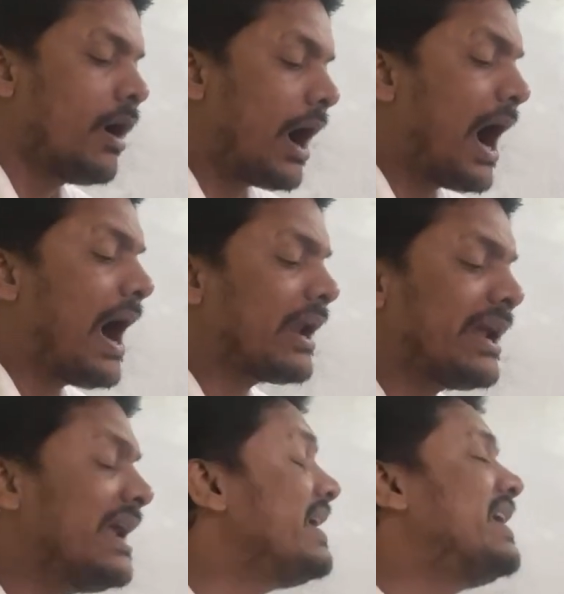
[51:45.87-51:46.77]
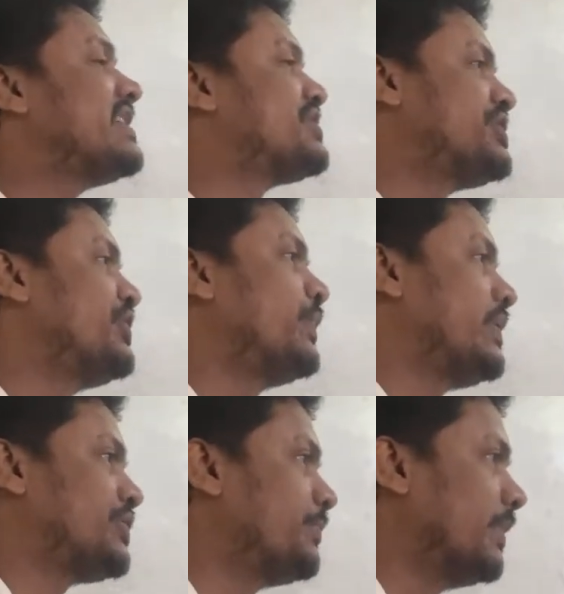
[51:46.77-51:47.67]
are
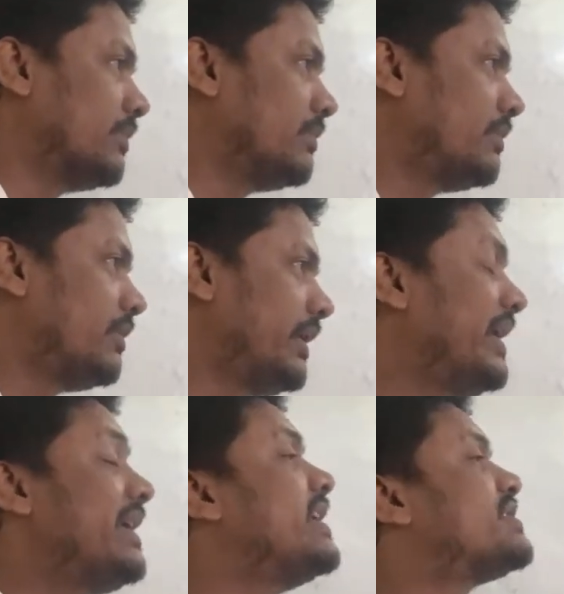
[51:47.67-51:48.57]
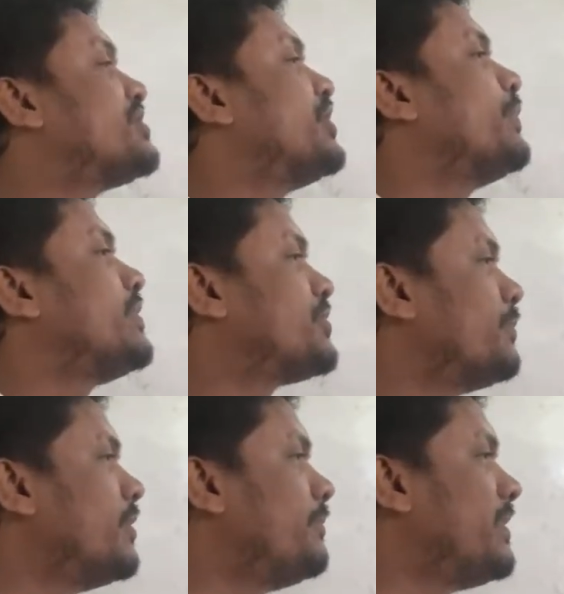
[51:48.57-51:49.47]
indistinguishable.
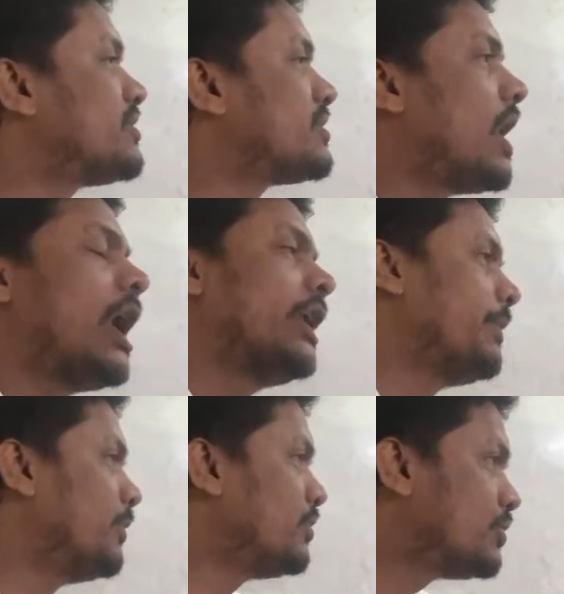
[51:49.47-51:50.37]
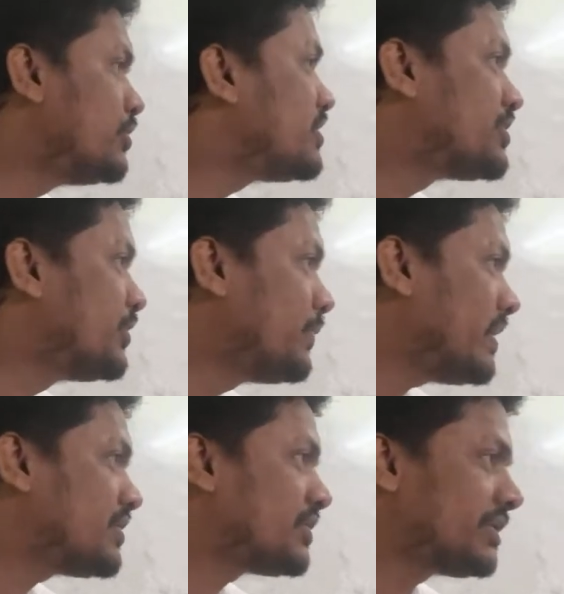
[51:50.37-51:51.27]
Indistinguishable means unable to
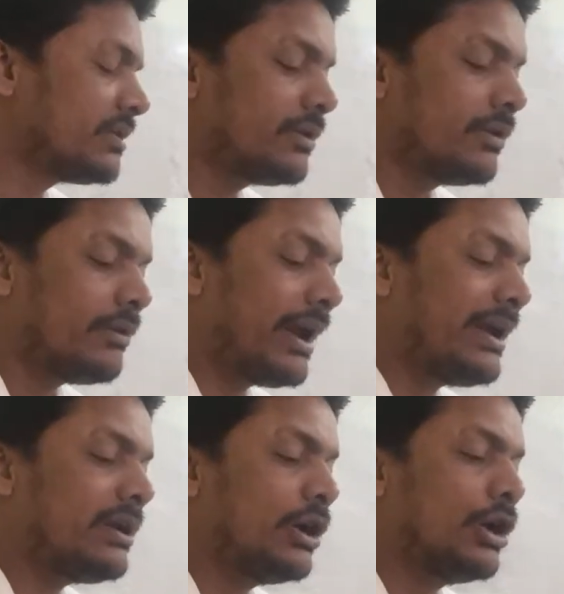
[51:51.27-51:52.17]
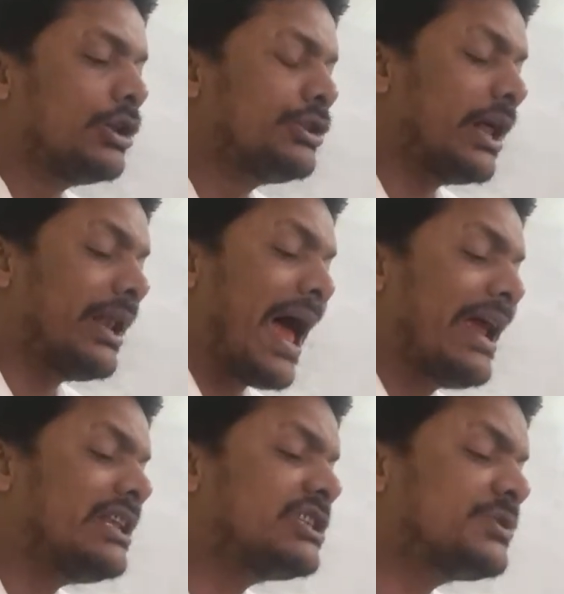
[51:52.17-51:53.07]
distinguish, right? The
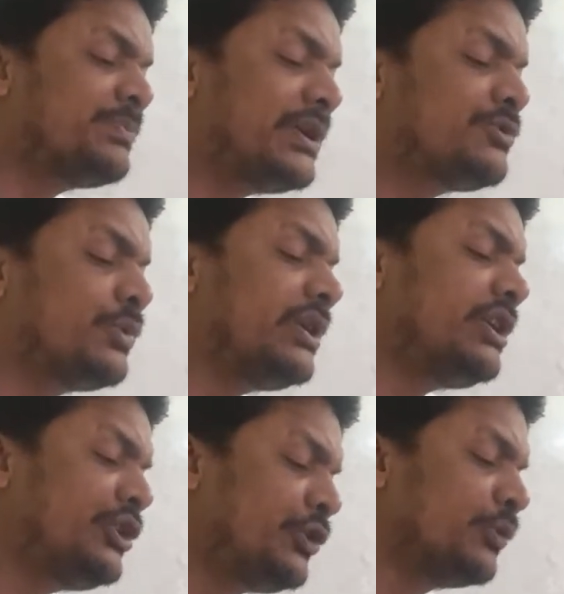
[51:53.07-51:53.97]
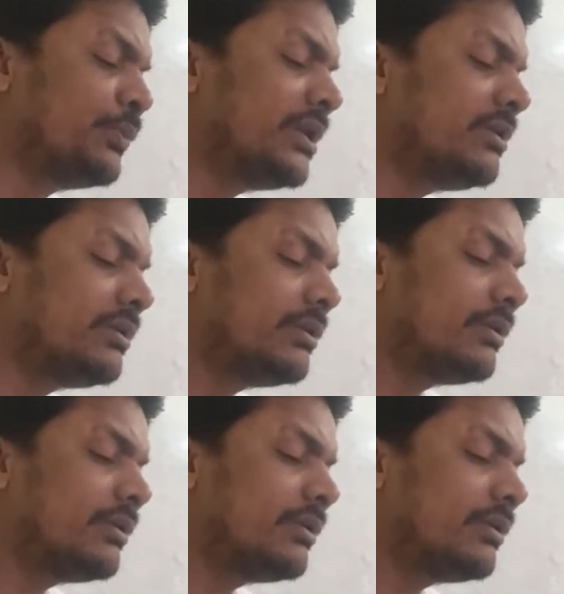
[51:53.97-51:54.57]
lines between human